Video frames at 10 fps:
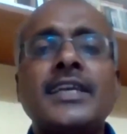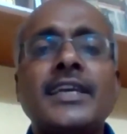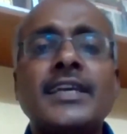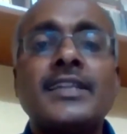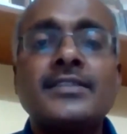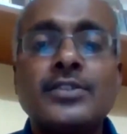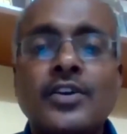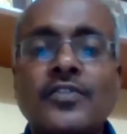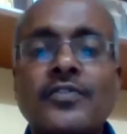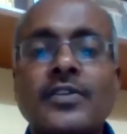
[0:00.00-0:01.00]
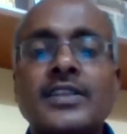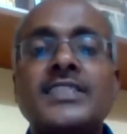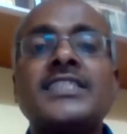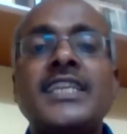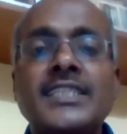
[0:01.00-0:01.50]
a risk of
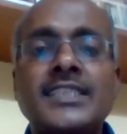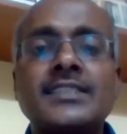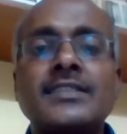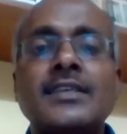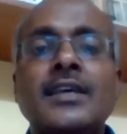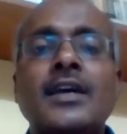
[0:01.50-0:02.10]
changes?